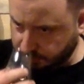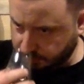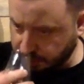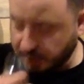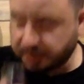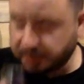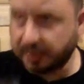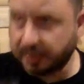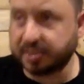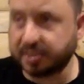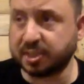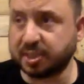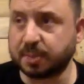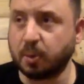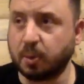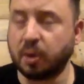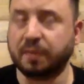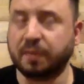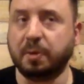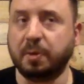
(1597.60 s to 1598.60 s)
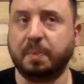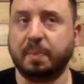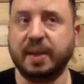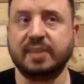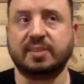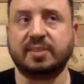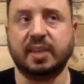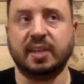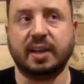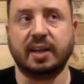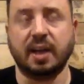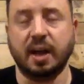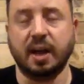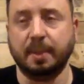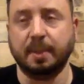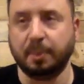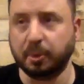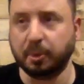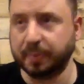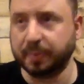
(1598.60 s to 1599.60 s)
So this is more of your basic
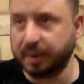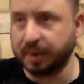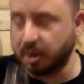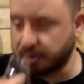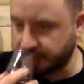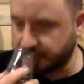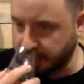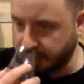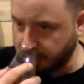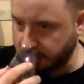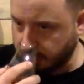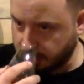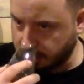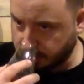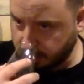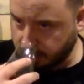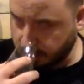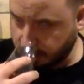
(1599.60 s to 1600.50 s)
uh, bourbon nose here.